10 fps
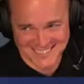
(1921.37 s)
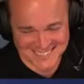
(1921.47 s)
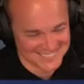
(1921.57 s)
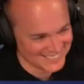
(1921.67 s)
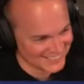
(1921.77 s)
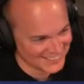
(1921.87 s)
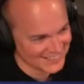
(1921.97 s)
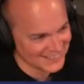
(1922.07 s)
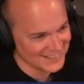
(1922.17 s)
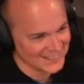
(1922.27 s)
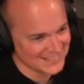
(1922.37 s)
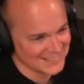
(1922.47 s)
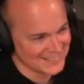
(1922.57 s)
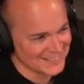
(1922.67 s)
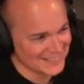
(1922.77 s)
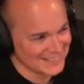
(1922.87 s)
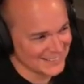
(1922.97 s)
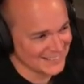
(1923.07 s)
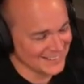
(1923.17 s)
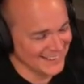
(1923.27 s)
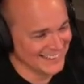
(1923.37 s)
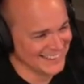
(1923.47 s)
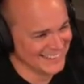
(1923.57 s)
(silence)